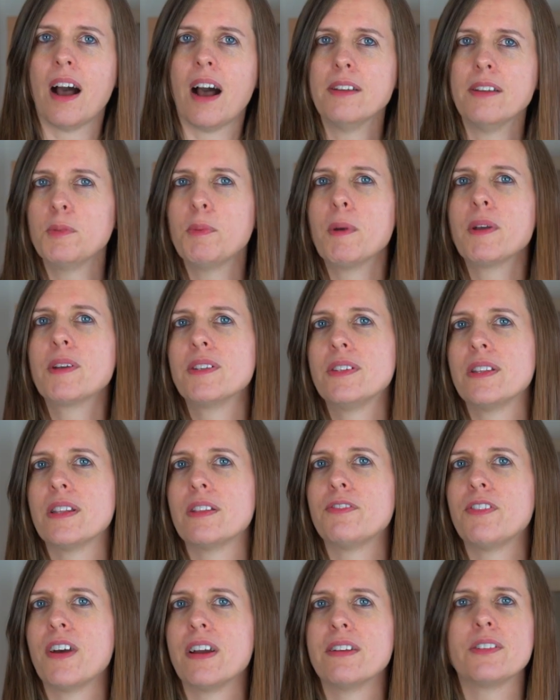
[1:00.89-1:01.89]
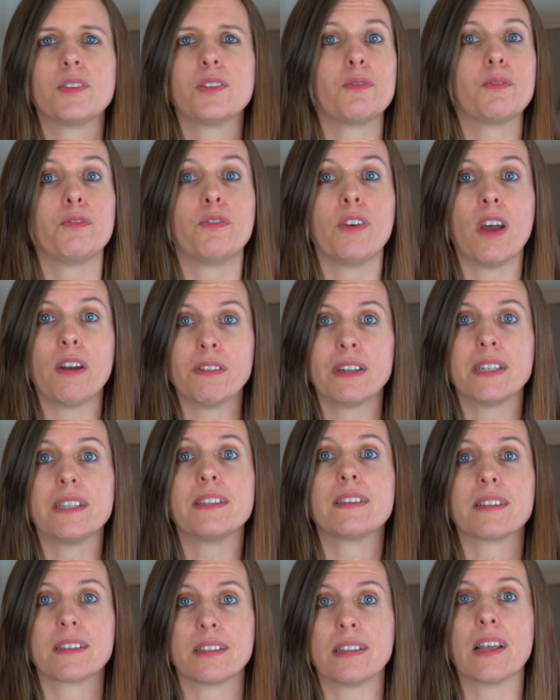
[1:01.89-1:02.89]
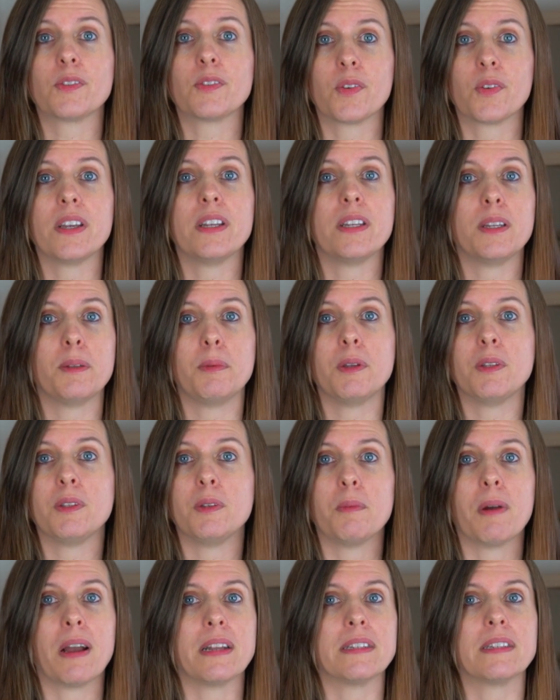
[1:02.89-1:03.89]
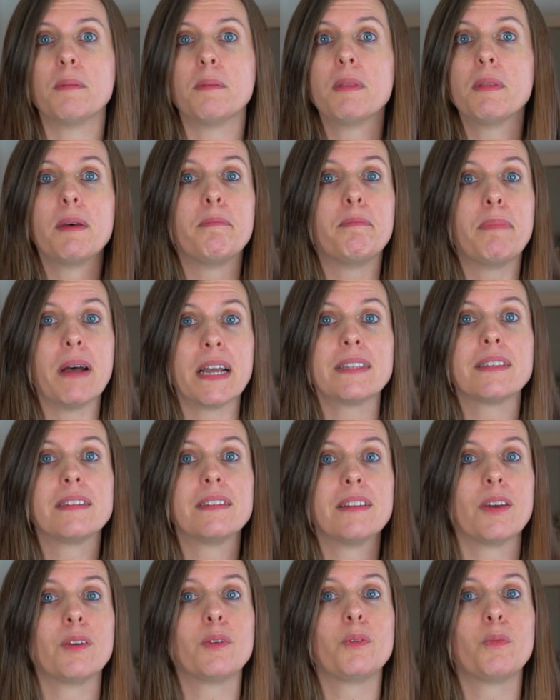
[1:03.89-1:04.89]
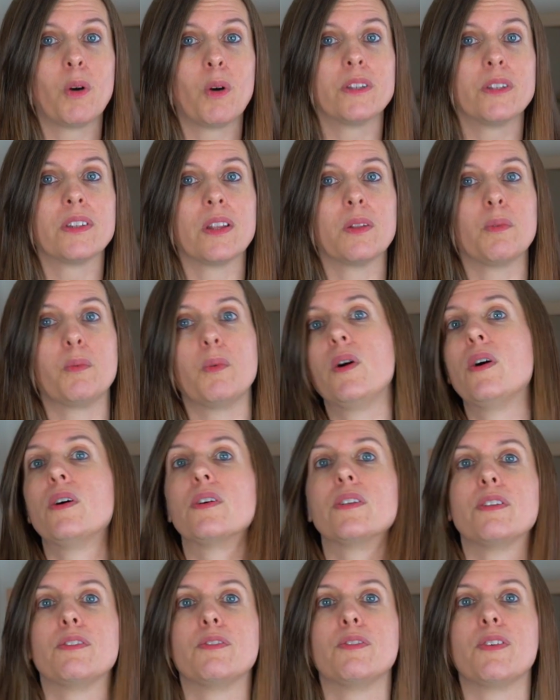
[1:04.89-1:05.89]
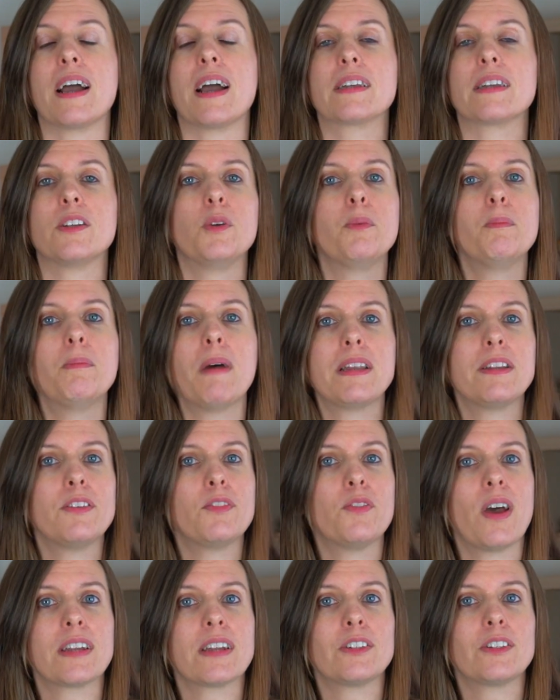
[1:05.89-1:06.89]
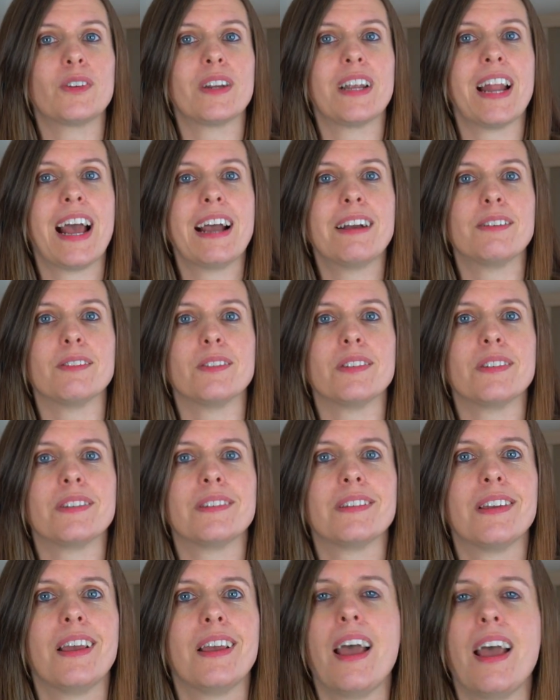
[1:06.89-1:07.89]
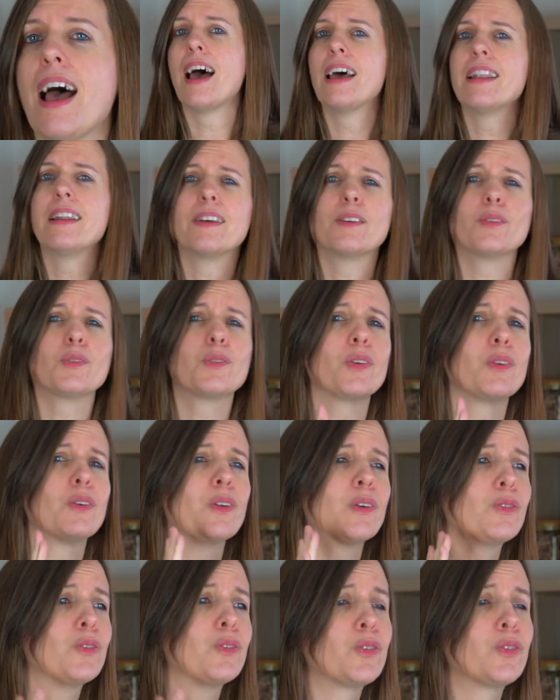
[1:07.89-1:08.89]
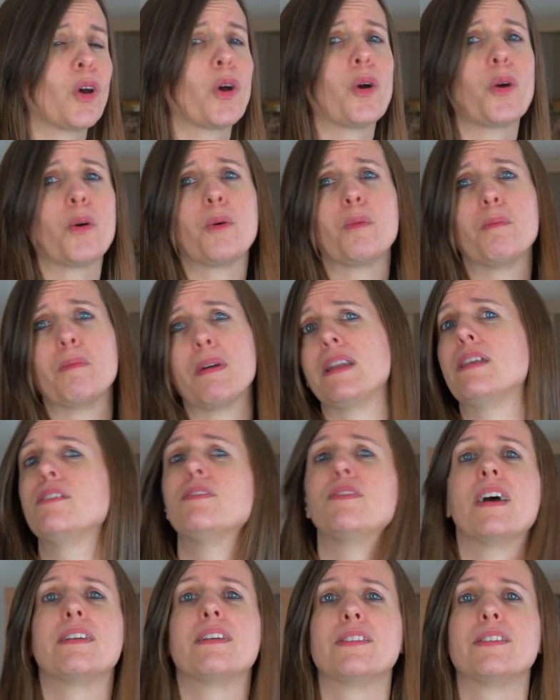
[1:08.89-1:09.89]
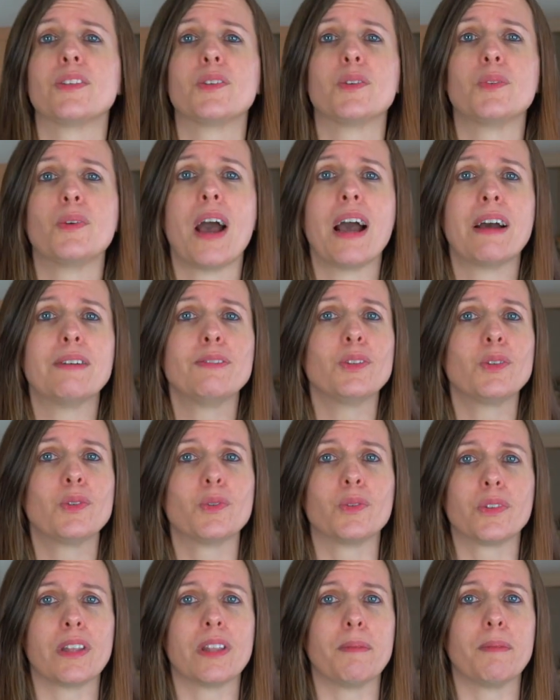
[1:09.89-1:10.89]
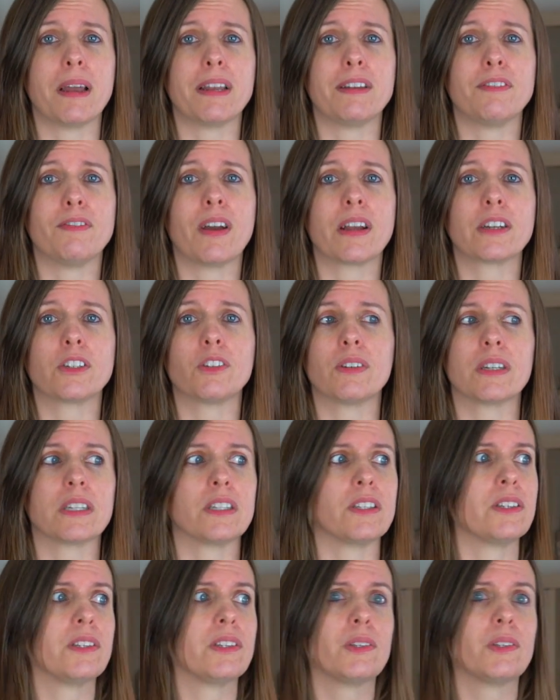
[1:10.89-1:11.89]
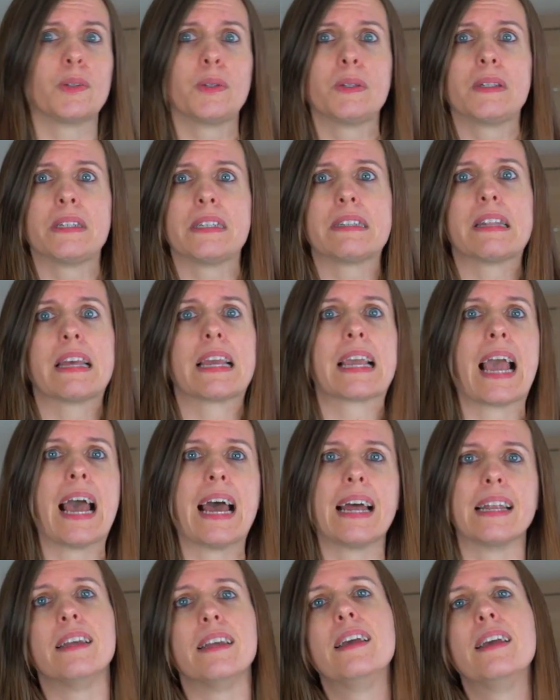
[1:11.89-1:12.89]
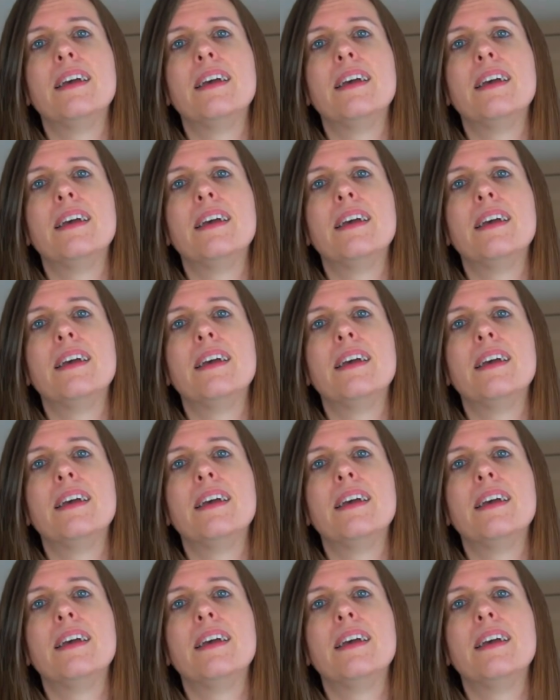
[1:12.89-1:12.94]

I've spoken to the founders of very successful indie beauty brands, some of the best known ones in the world, in fact, who manufacture in-house. And I also know so many founders who outsource their manufacturing as soon as they can.